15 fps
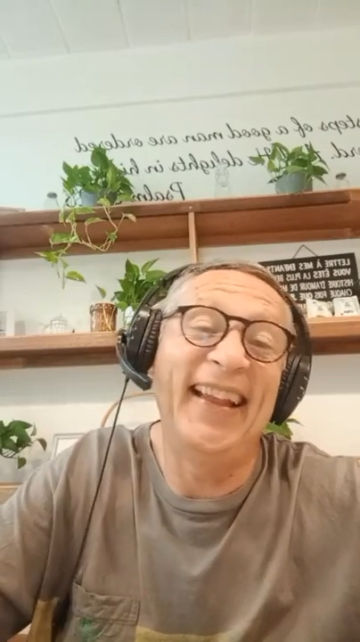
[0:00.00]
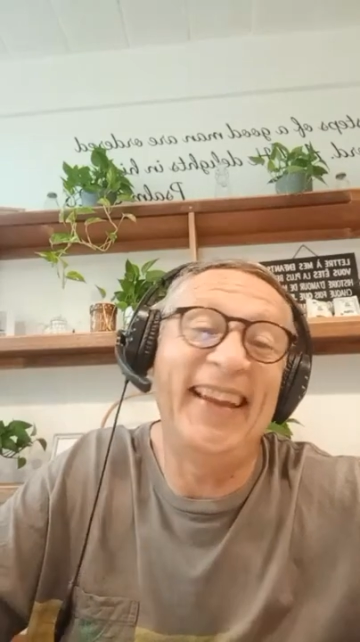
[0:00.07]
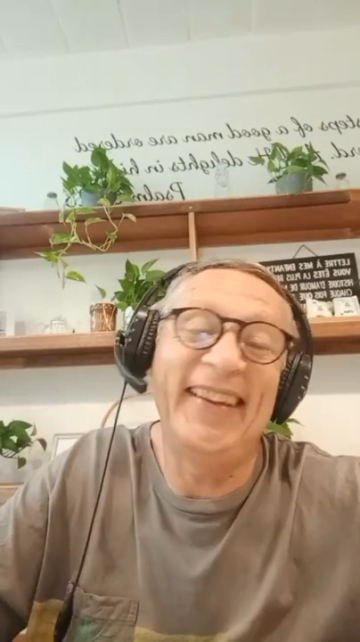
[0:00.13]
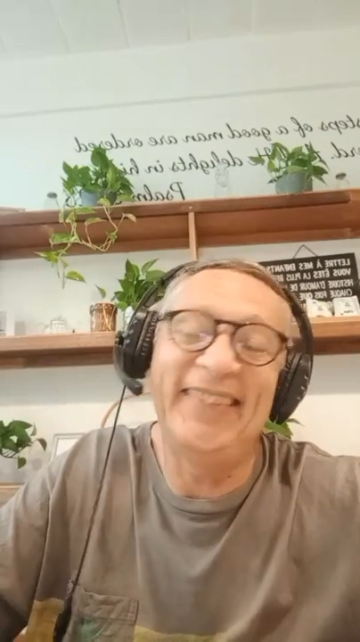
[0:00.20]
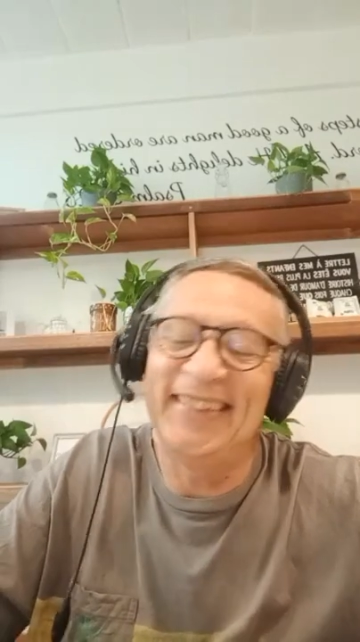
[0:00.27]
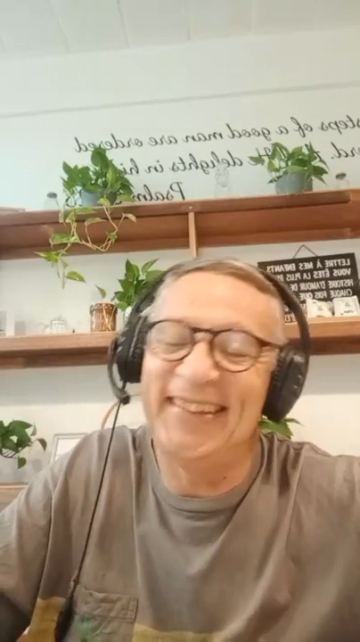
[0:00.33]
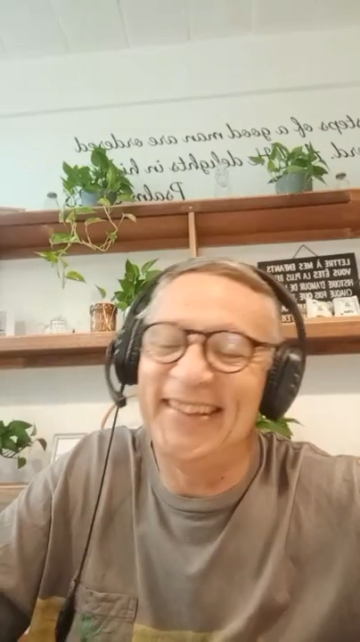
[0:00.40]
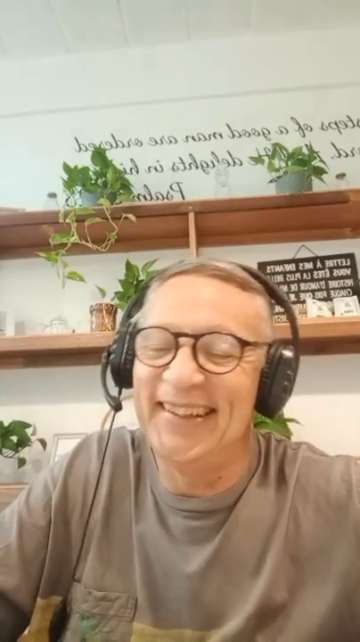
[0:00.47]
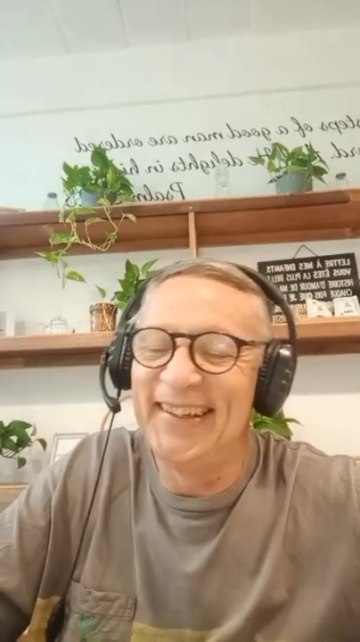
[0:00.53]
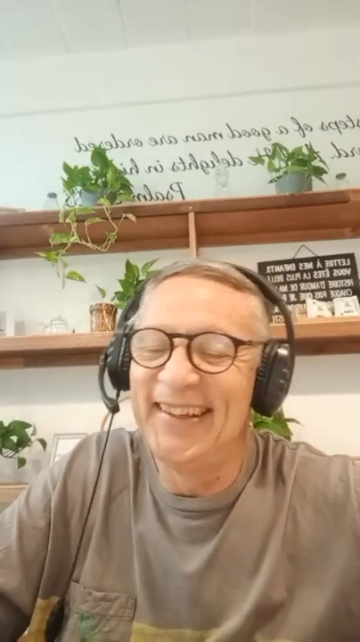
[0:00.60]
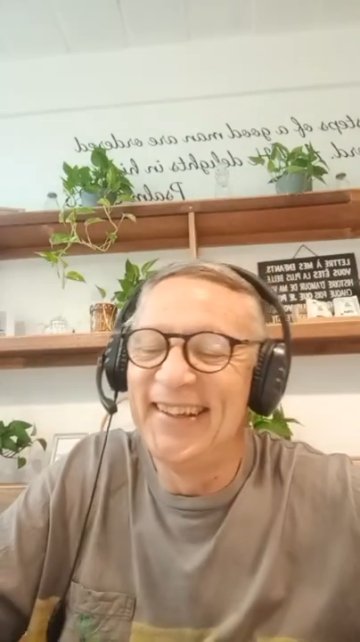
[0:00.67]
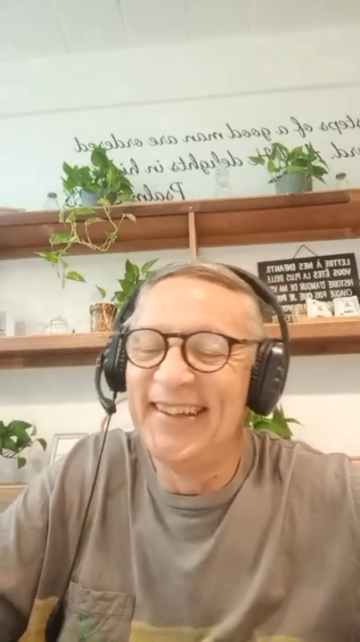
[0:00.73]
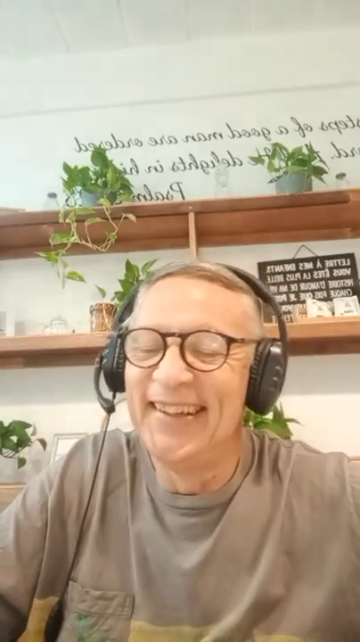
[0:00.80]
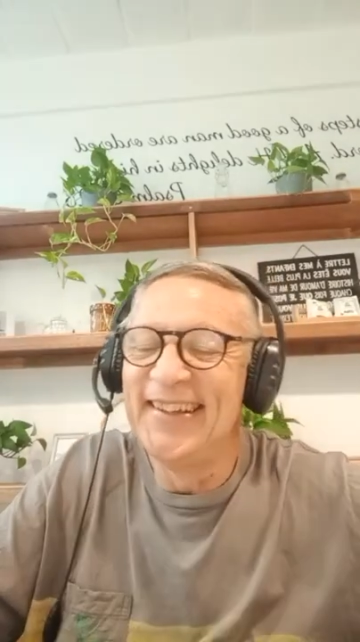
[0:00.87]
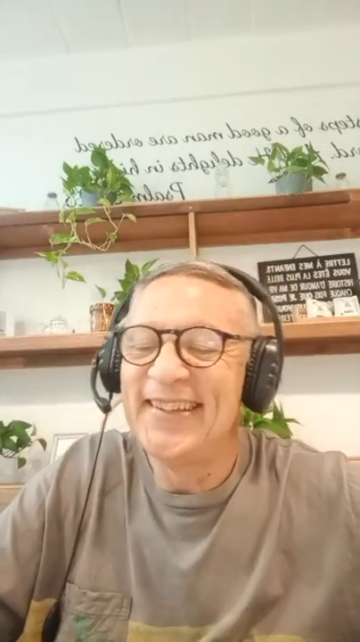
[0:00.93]
love it.
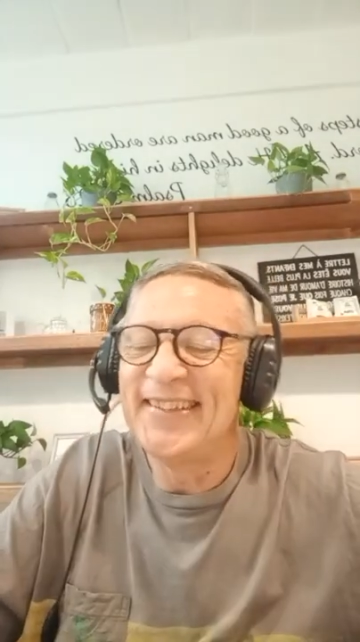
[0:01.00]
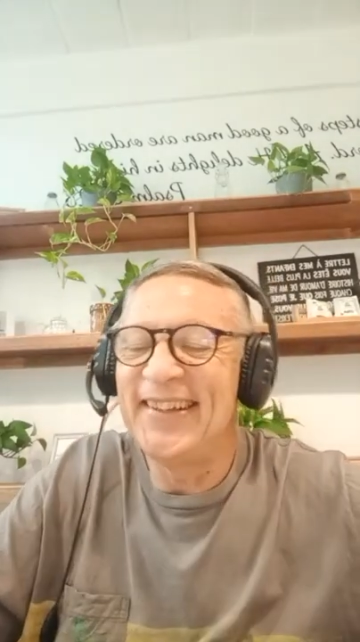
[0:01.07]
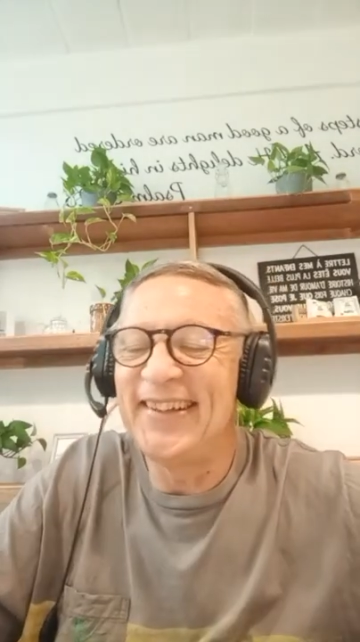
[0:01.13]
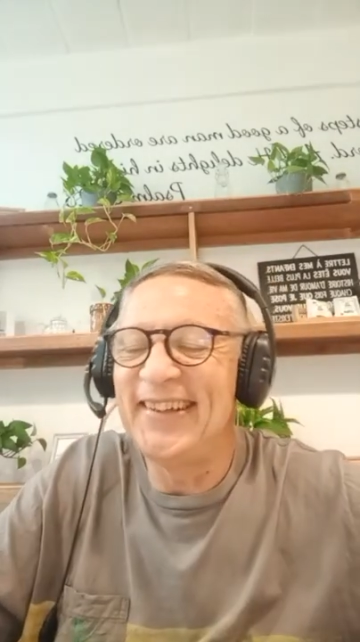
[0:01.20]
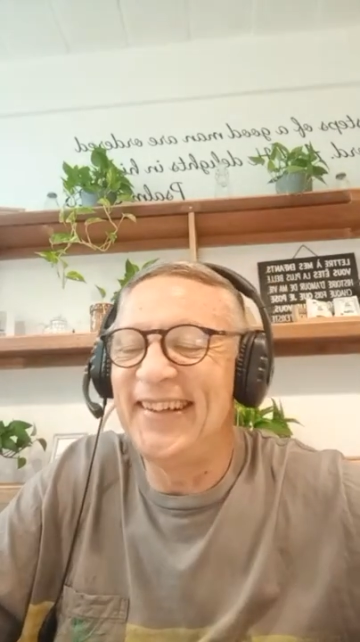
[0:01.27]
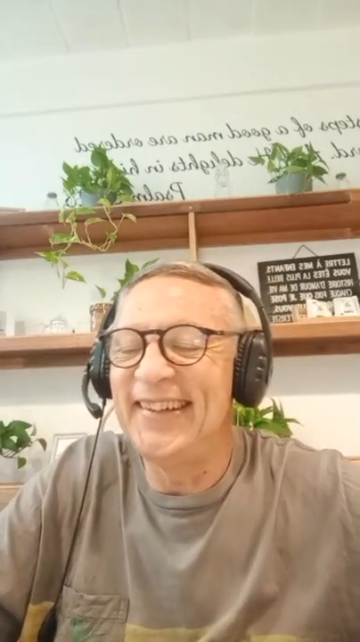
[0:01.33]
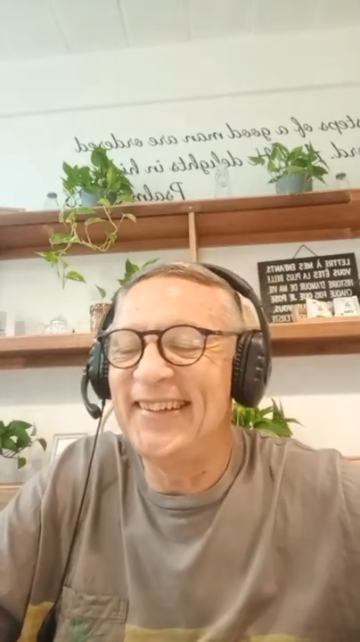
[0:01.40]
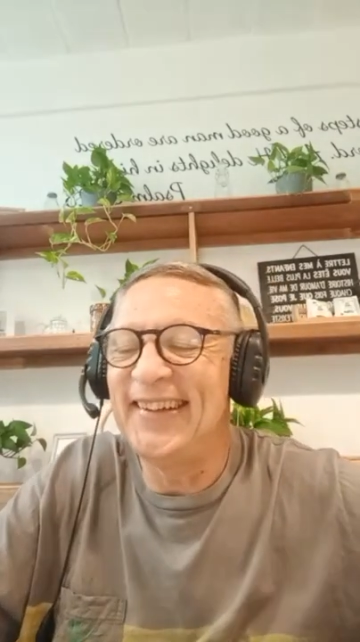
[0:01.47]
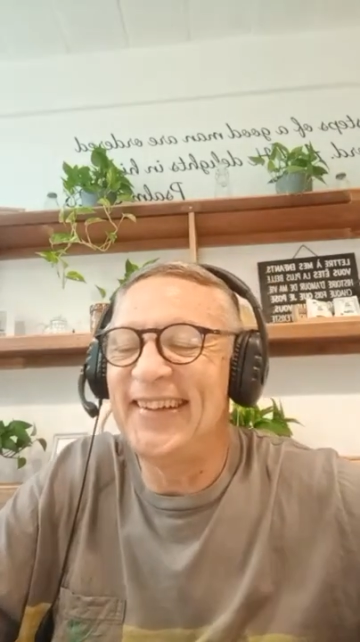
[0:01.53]
Sorry.